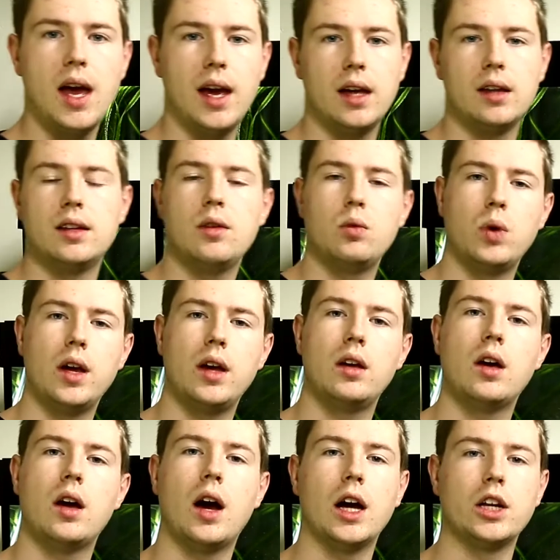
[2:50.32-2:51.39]
and that way
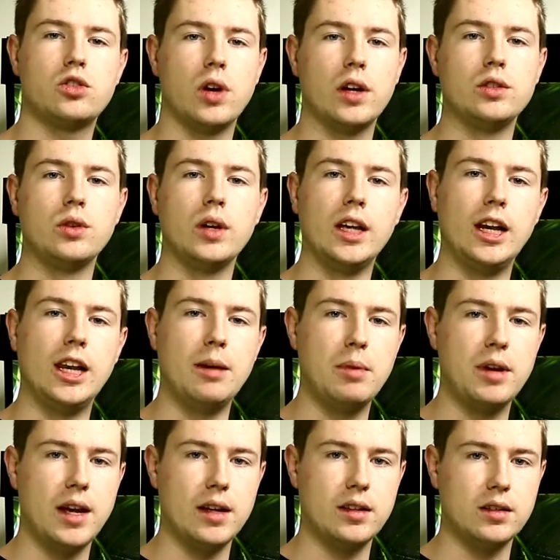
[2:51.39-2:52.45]
I try to
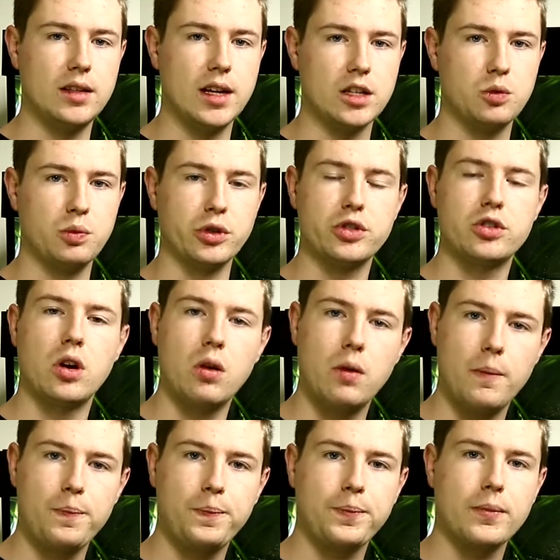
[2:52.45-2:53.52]
eliminate the dead spot. So
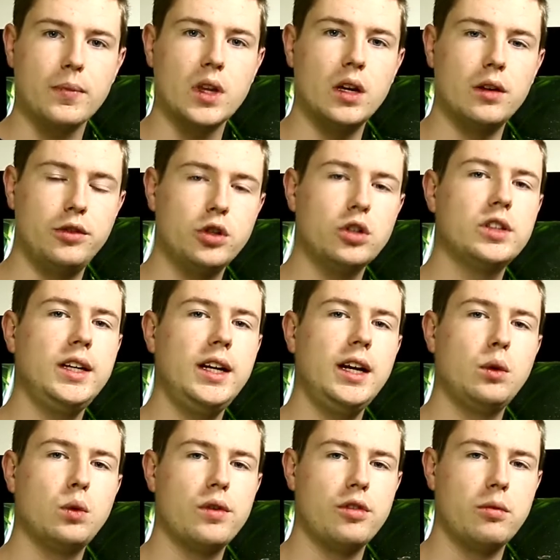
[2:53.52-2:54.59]
if you're
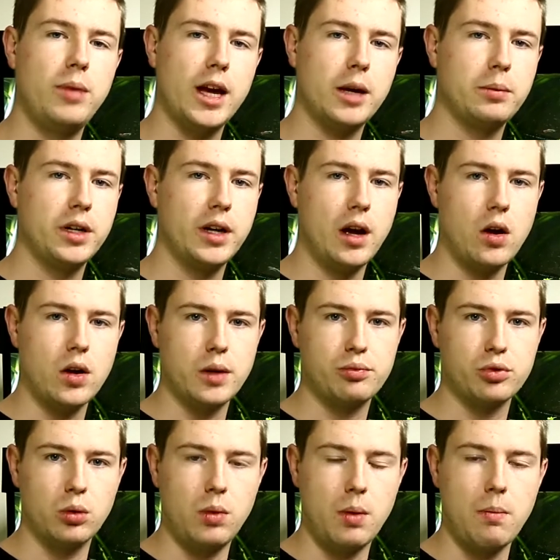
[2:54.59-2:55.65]
dealing with a blackbeard algae
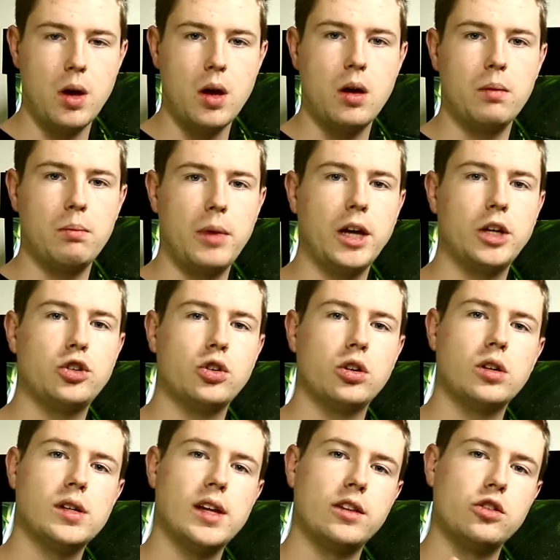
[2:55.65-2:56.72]
problem, make
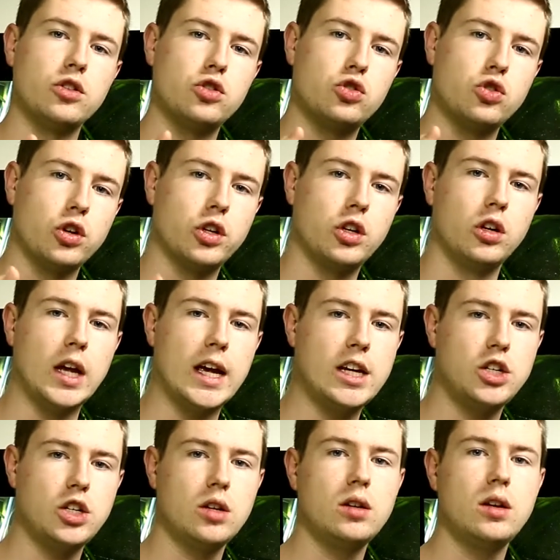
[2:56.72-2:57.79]
sure that the
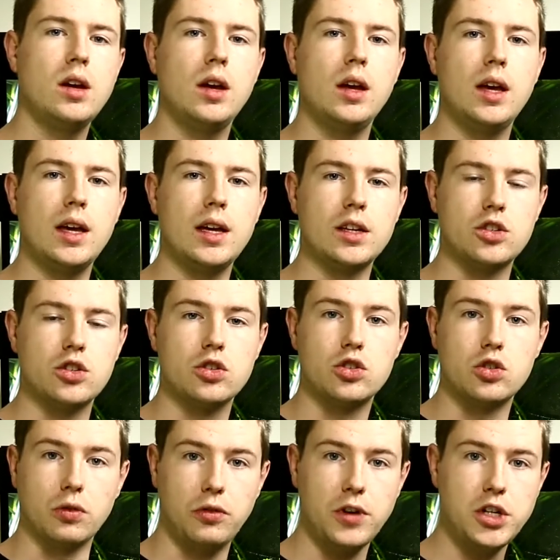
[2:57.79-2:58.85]
circulation is
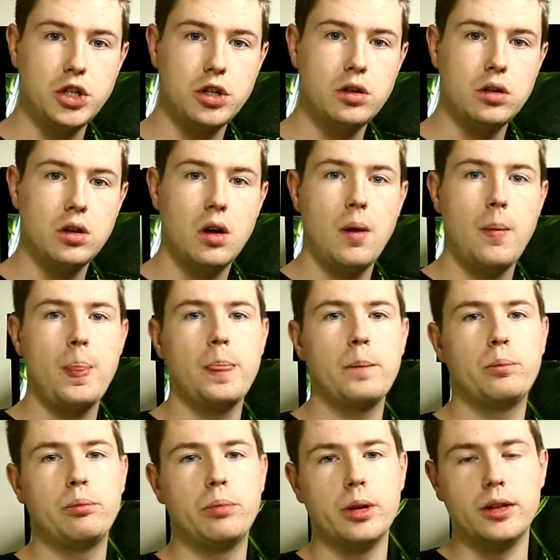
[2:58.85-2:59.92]
sufficient,
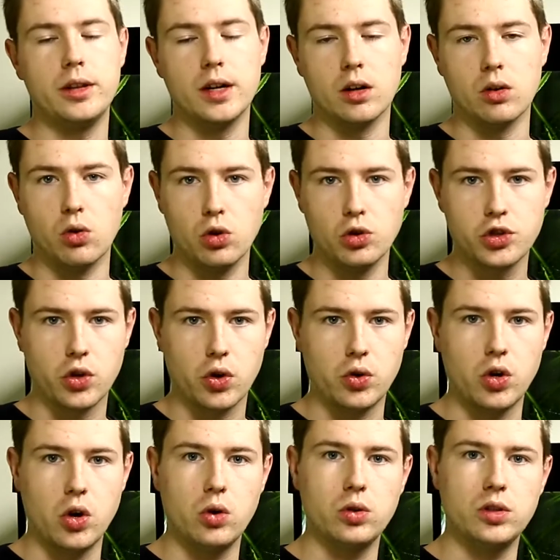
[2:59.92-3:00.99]
but there are also
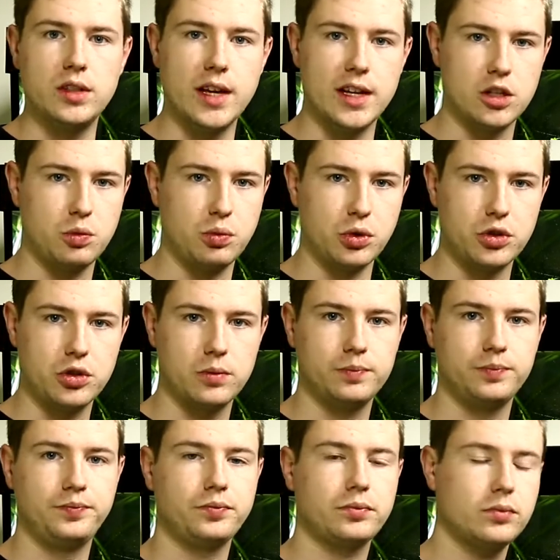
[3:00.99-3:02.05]
no dead spots.
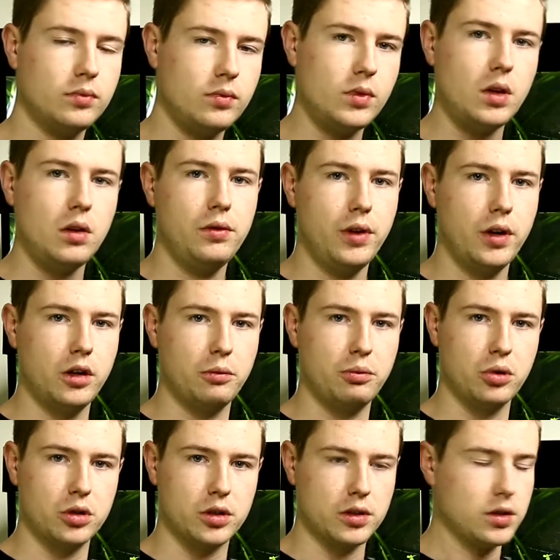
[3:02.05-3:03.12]
Very
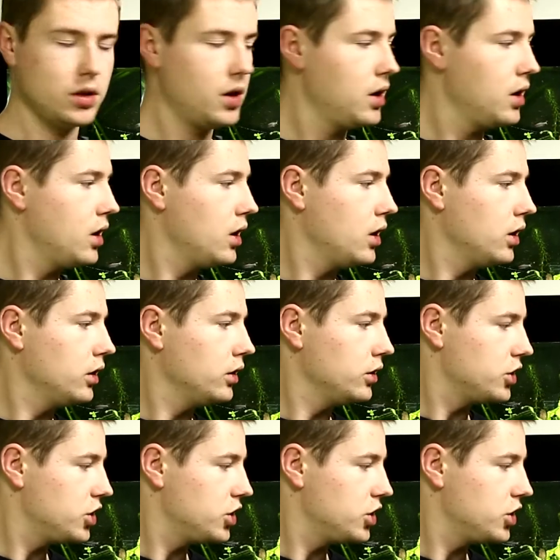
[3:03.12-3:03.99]
important. The